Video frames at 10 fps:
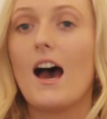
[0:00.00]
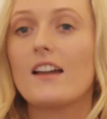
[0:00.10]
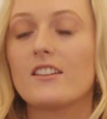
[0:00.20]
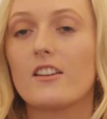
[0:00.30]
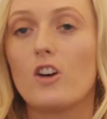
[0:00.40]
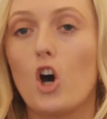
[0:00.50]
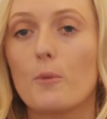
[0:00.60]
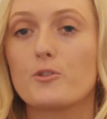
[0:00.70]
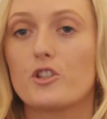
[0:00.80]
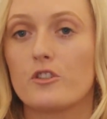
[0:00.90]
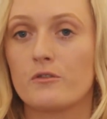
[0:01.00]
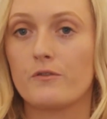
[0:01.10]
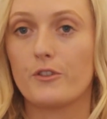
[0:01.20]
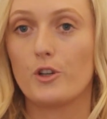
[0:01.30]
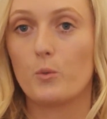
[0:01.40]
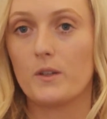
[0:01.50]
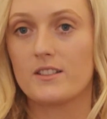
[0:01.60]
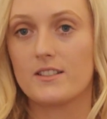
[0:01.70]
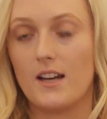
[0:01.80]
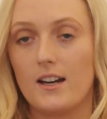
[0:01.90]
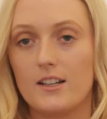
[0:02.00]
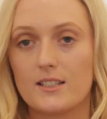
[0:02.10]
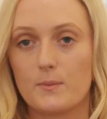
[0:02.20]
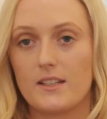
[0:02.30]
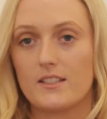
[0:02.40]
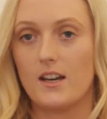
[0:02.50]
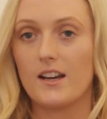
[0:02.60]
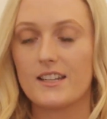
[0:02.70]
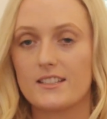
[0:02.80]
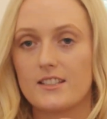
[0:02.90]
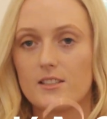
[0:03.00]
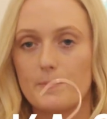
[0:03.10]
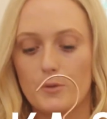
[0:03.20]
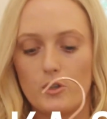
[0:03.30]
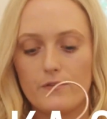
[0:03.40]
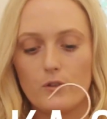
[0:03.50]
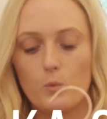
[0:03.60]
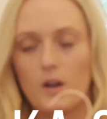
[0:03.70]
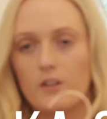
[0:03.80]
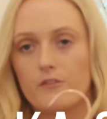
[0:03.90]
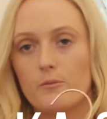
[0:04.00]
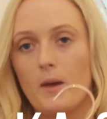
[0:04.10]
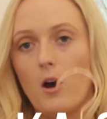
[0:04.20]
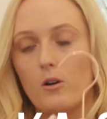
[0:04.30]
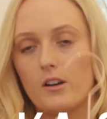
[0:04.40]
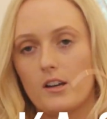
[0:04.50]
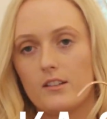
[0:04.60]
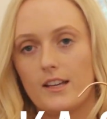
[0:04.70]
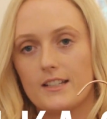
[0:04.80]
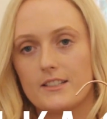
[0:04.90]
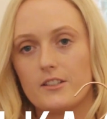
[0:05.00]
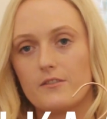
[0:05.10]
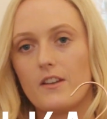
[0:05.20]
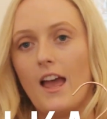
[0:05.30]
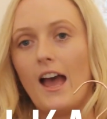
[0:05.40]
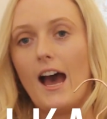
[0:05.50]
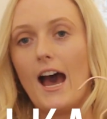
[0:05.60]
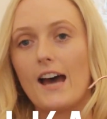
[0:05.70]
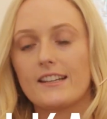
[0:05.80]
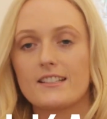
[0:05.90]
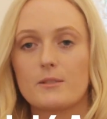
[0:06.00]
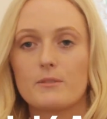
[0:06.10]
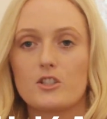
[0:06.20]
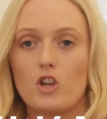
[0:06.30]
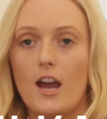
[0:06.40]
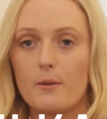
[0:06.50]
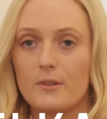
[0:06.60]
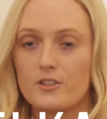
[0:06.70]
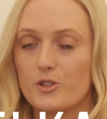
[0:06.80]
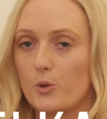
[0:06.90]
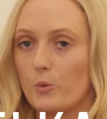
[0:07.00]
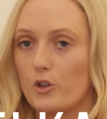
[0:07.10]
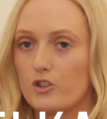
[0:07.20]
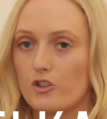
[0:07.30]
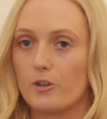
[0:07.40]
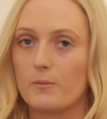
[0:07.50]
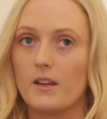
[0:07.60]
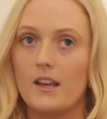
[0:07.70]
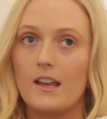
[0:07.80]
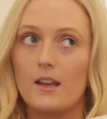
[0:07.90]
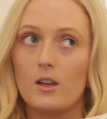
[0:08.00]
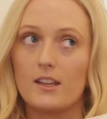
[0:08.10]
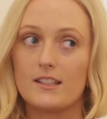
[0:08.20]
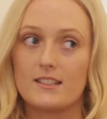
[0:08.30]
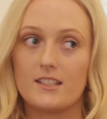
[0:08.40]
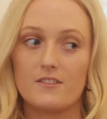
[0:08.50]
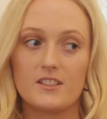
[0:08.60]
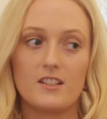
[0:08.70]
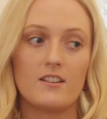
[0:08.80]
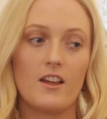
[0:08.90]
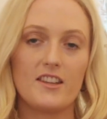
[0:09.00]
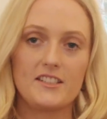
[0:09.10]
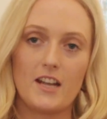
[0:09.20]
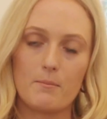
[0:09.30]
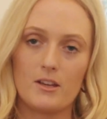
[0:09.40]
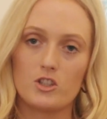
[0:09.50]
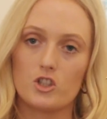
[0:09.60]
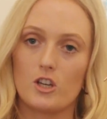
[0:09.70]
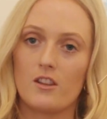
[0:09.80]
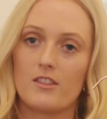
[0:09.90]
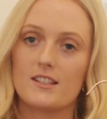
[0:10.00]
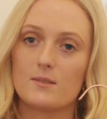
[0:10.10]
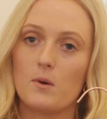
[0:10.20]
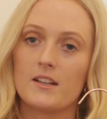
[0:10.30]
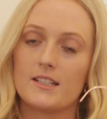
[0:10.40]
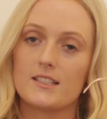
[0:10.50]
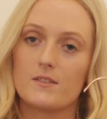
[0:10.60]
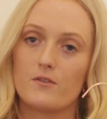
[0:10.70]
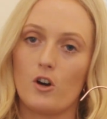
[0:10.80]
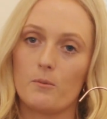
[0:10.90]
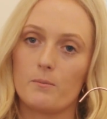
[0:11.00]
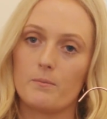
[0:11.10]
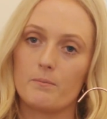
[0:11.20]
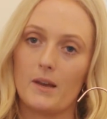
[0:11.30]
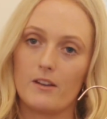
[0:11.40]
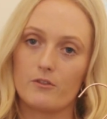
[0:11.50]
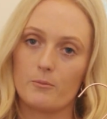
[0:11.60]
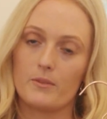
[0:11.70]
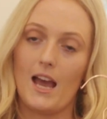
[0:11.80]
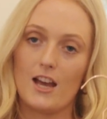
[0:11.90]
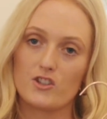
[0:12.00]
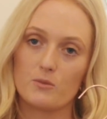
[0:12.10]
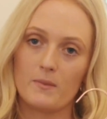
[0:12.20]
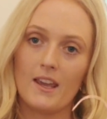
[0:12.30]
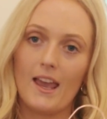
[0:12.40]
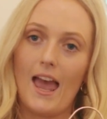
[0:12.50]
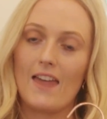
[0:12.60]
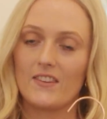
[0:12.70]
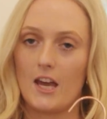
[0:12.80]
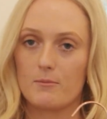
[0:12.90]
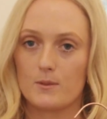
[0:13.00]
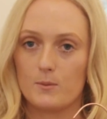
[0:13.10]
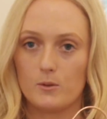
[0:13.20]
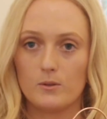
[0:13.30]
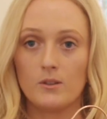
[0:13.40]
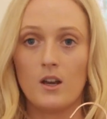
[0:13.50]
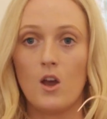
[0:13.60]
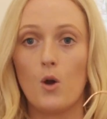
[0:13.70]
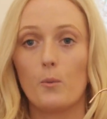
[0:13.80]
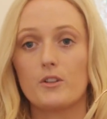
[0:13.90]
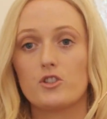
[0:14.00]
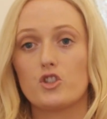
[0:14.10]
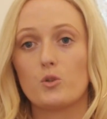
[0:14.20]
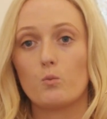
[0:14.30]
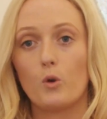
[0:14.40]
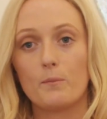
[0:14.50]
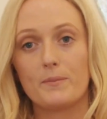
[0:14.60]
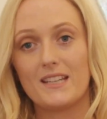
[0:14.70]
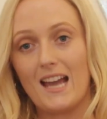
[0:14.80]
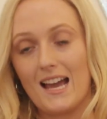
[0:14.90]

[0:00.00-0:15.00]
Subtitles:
Another option for your winter sweater is this beautiful one from Elka Collective. Adding some stripe into your wardrobe gives it another dimension. This one is made from cashmere and lamb's wool, which won't be